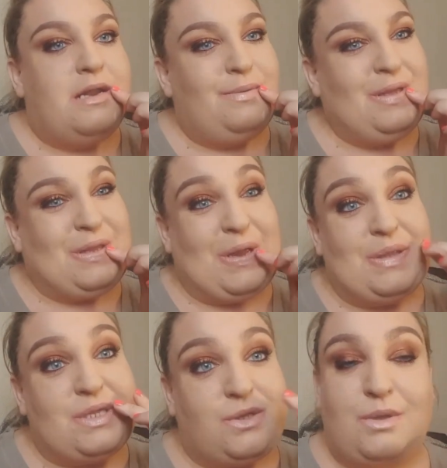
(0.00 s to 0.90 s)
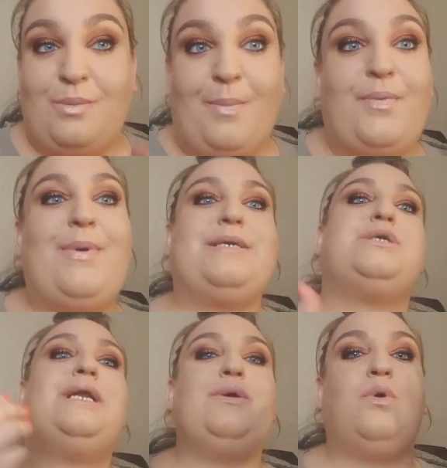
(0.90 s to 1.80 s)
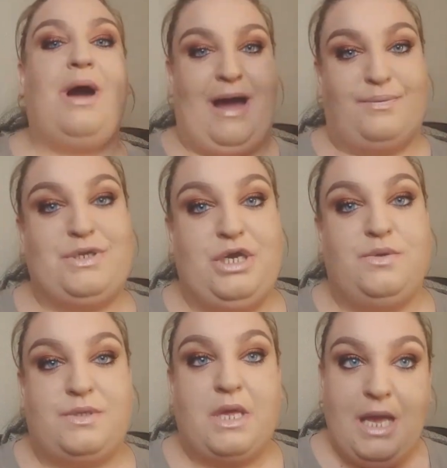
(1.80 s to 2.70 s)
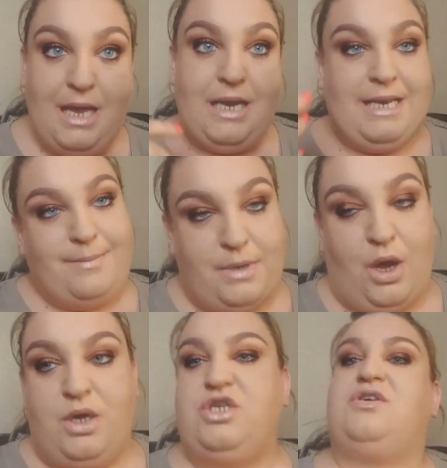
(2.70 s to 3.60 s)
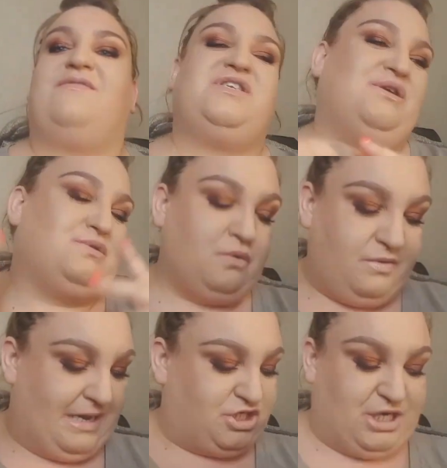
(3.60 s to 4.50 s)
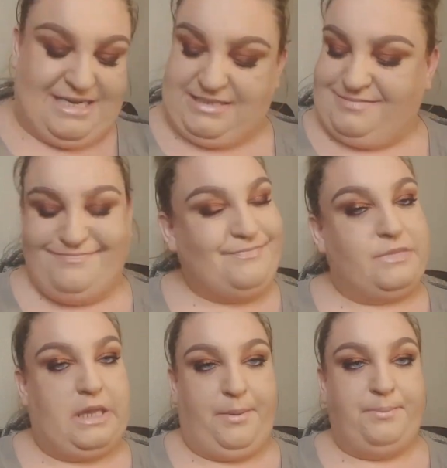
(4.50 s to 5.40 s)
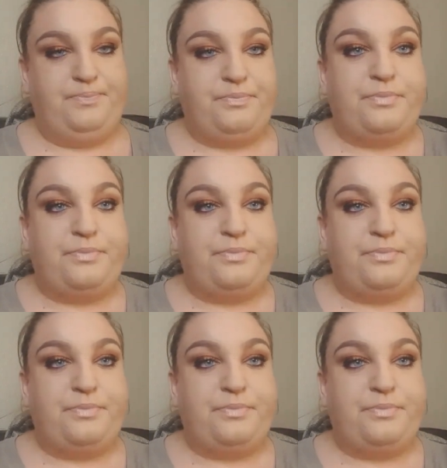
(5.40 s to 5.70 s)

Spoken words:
Now if you're doing this somewhat professionally, you'll have to use lip liners, you have to use all that jazz. No.